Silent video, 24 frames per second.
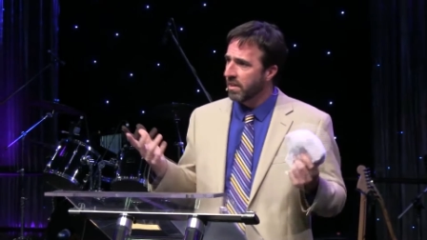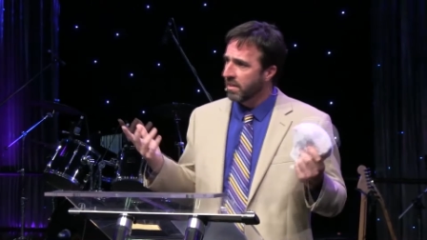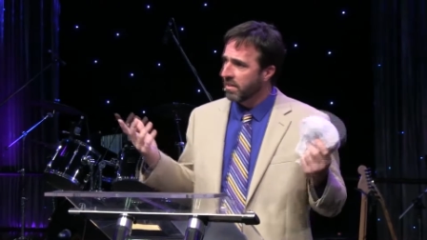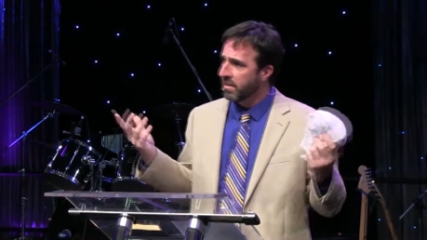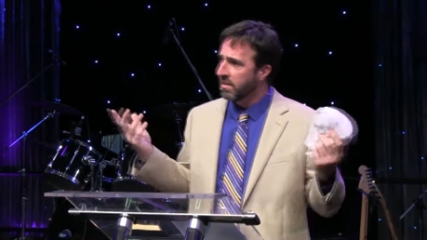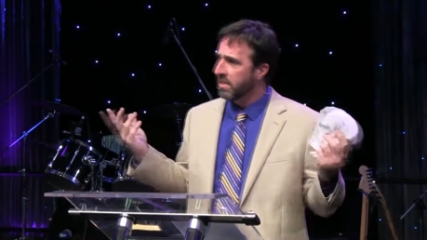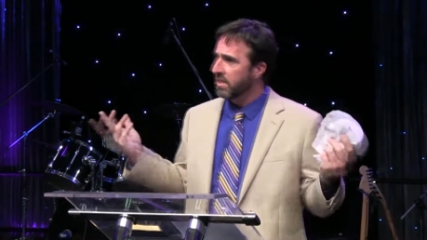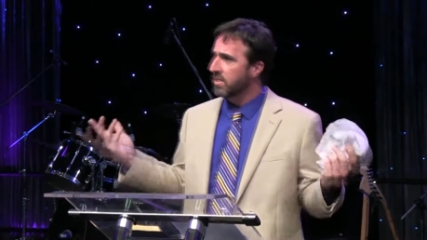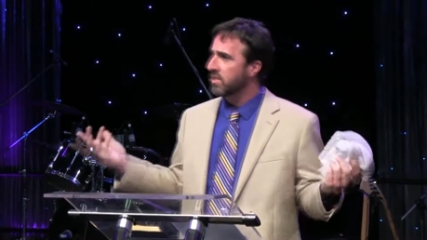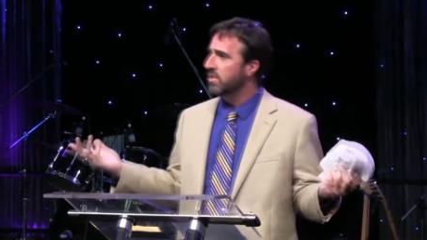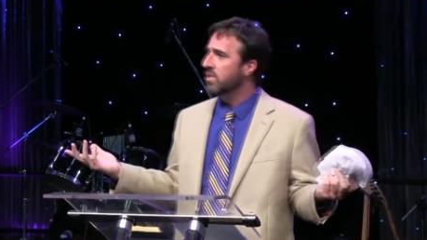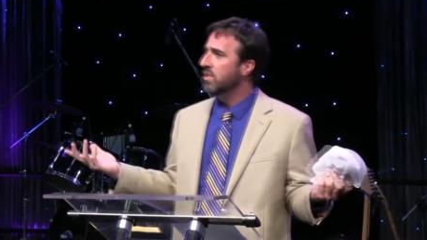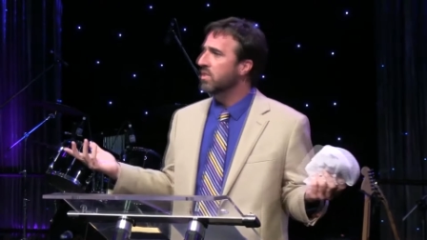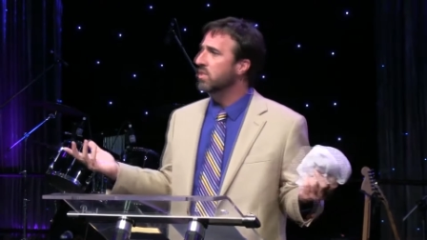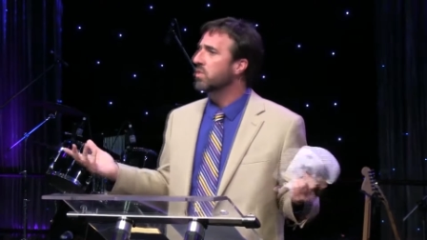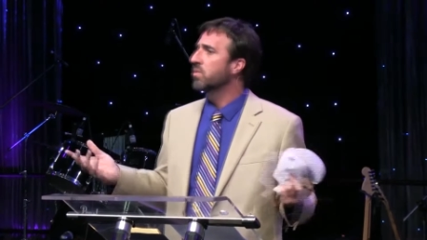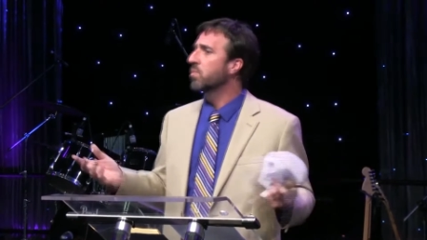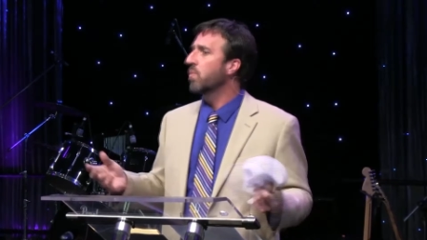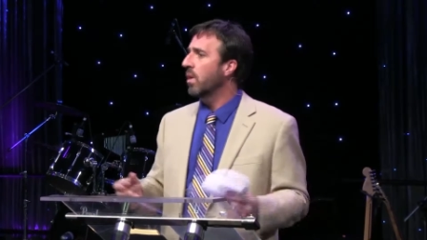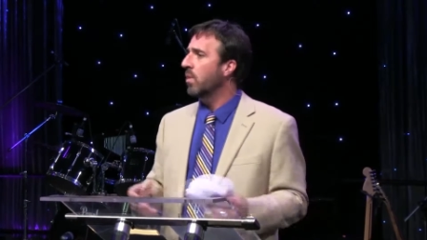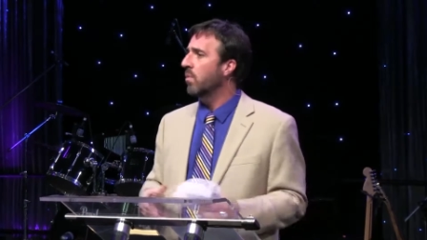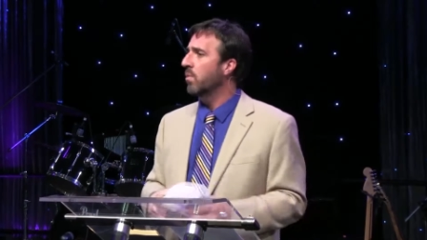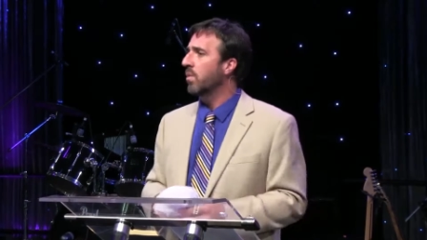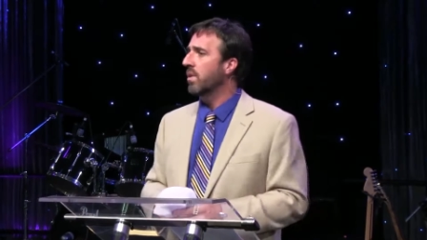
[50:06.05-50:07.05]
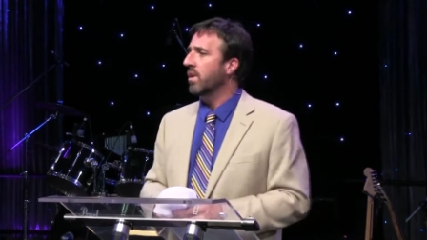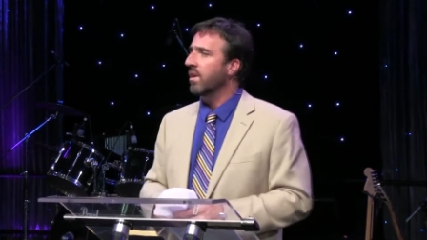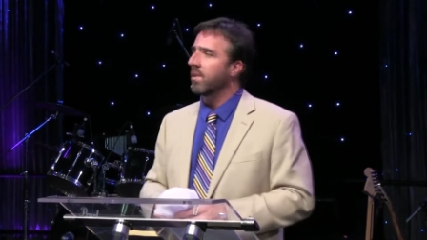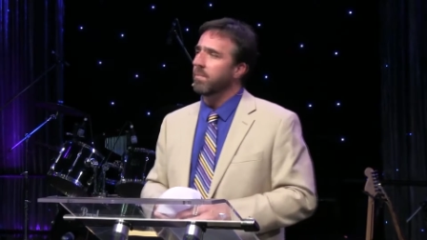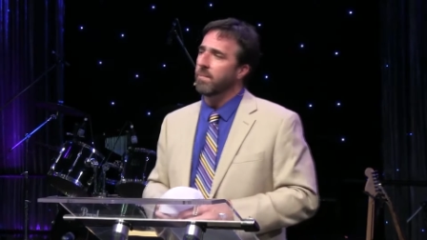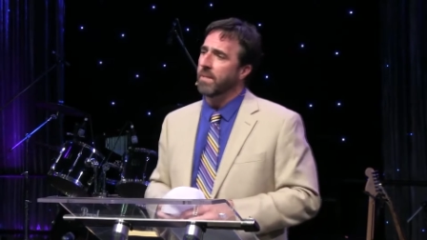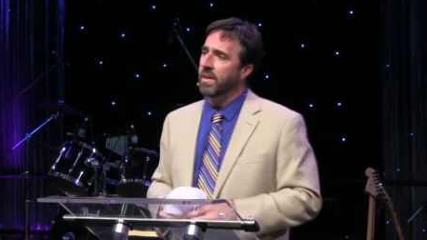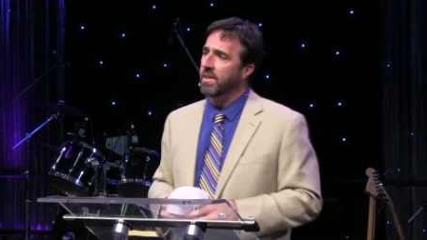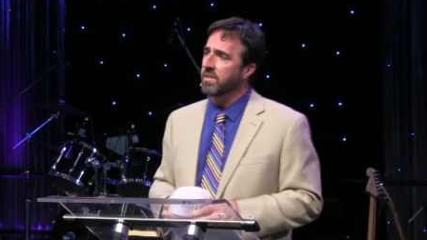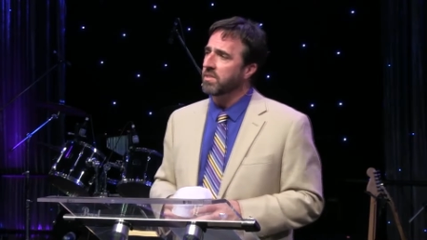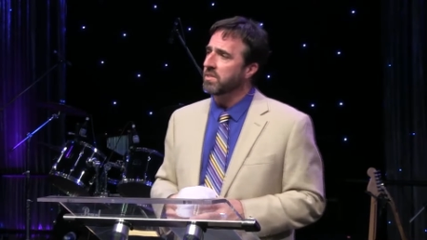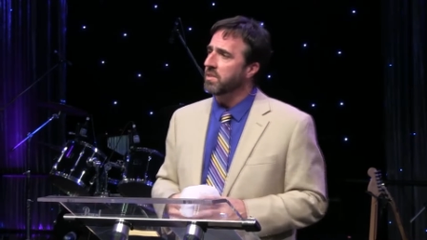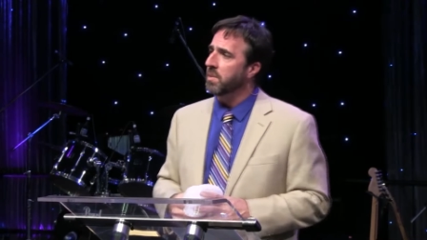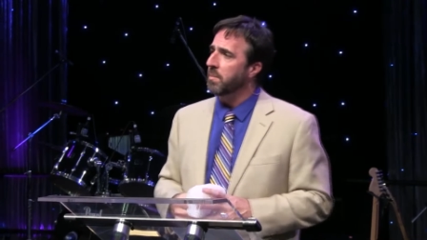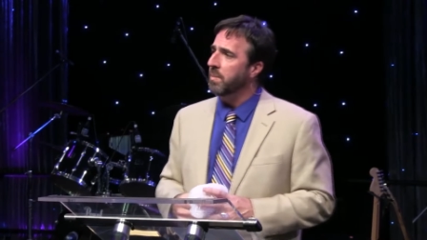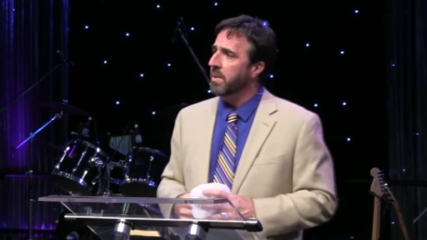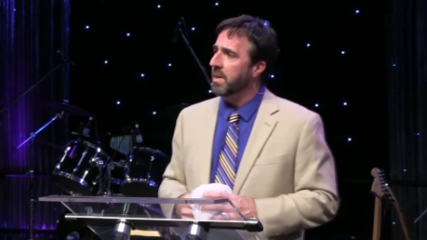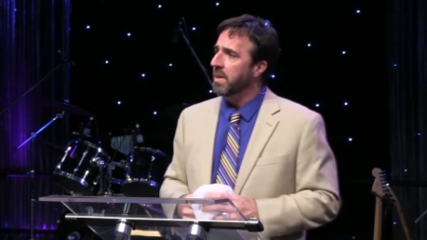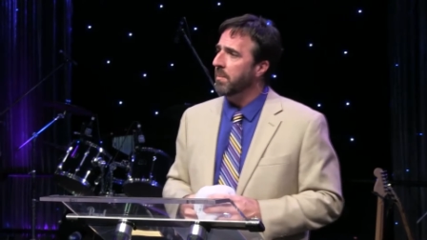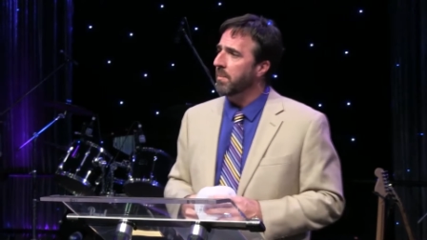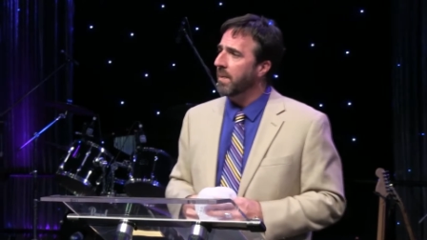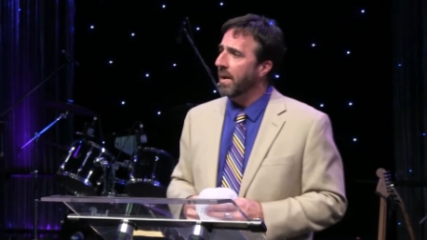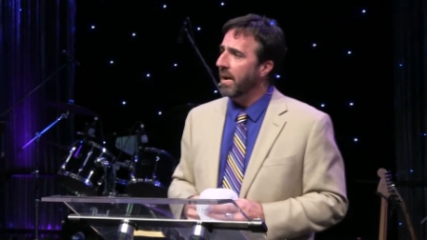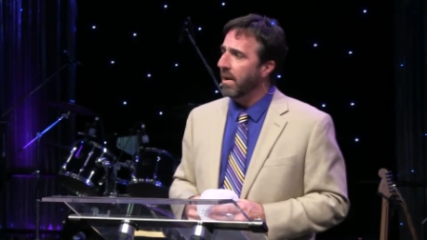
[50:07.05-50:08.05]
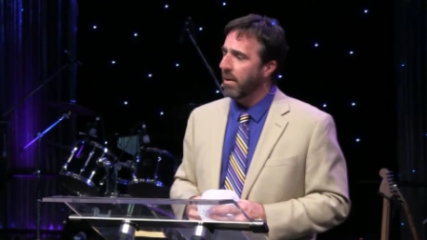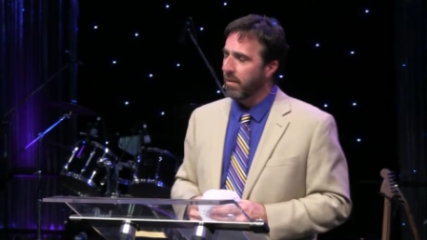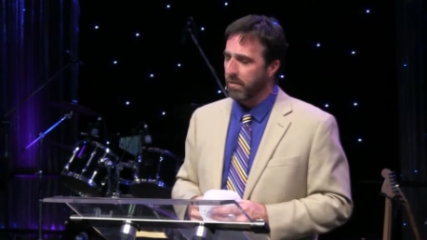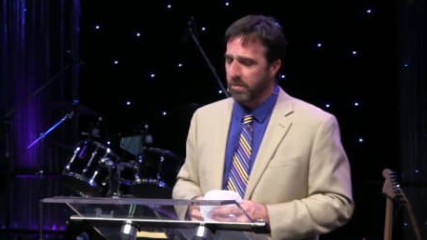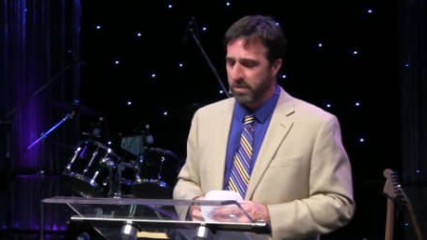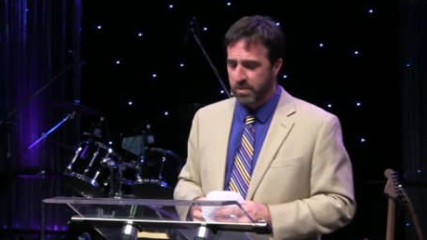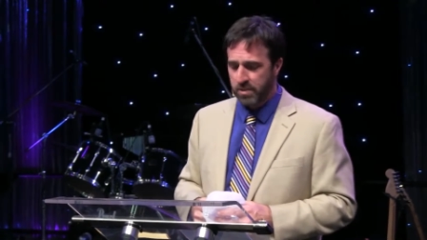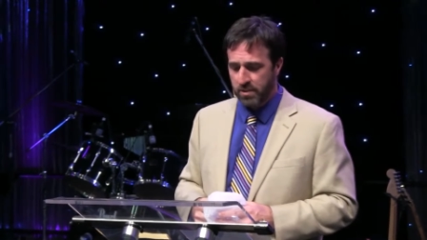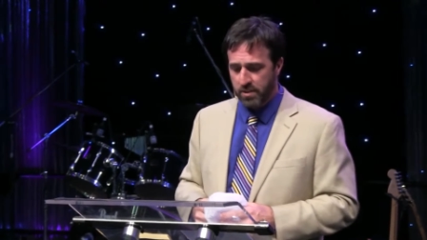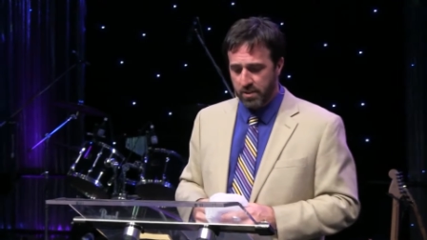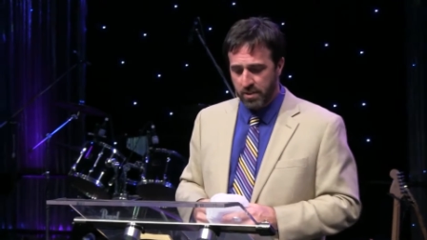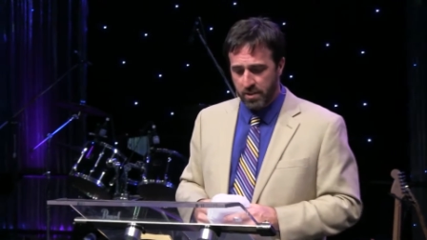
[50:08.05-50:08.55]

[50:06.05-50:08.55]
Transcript: this is what we're meant to be about.